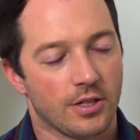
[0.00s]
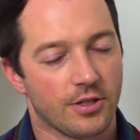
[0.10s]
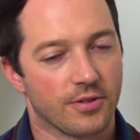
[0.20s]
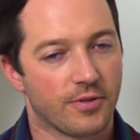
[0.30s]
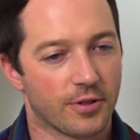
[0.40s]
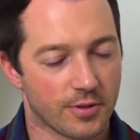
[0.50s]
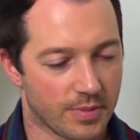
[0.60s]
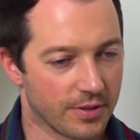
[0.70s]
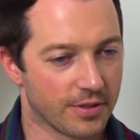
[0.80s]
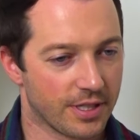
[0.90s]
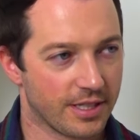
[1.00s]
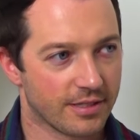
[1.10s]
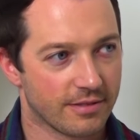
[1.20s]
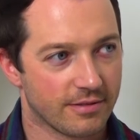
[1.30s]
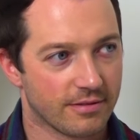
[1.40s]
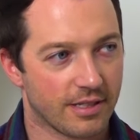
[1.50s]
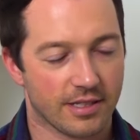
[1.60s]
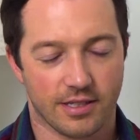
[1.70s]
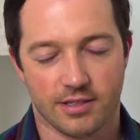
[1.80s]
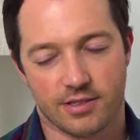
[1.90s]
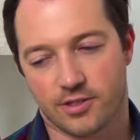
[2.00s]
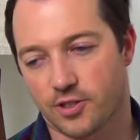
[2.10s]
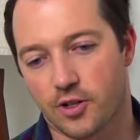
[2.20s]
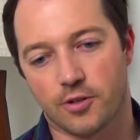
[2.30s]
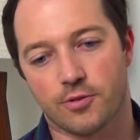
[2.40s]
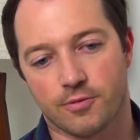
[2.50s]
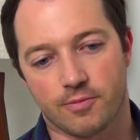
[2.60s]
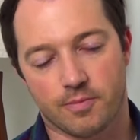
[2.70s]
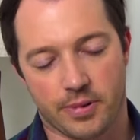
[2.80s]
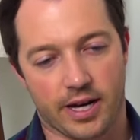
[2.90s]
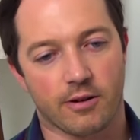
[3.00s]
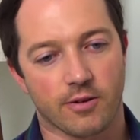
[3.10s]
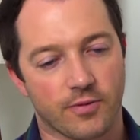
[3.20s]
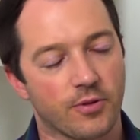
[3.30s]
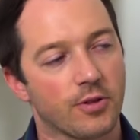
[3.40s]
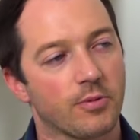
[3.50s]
Your vulnerability is so powerful in